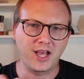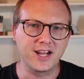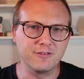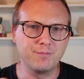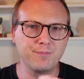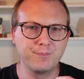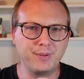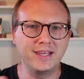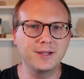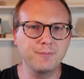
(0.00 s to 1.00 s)
kind of
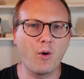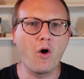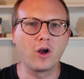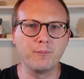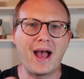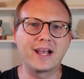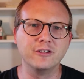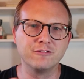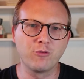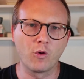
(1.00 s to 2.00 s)
ping pong back
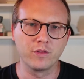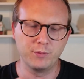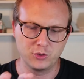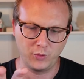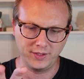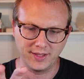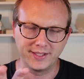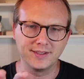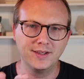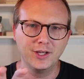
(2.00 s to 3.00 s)
and forth between like